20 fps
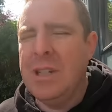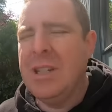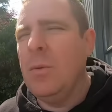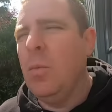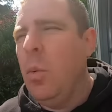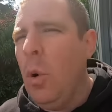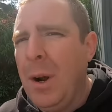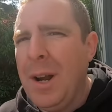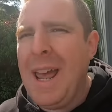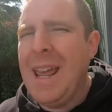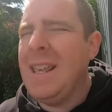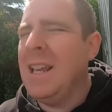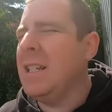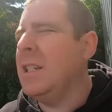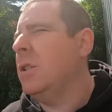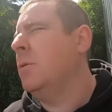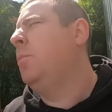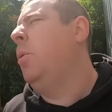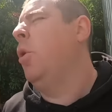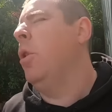It's a 1.8,
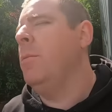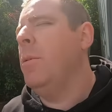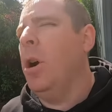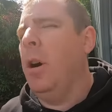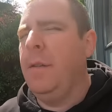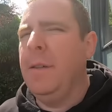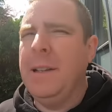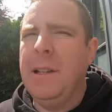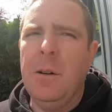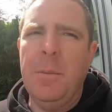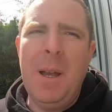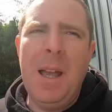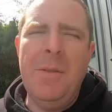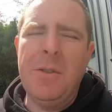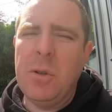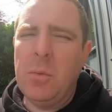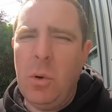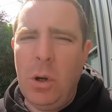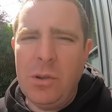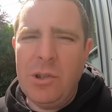that's just putting me off a little
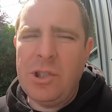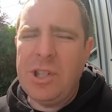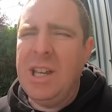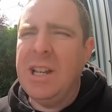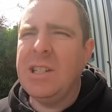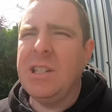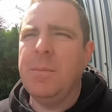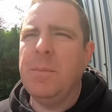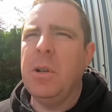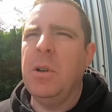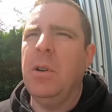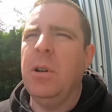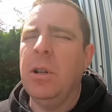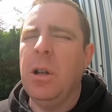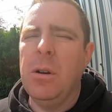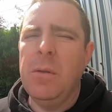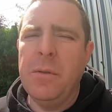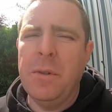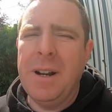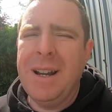bit. It was a 1.6, I'd be all
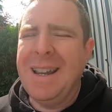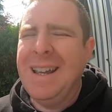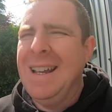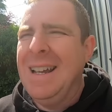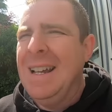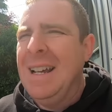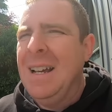over it.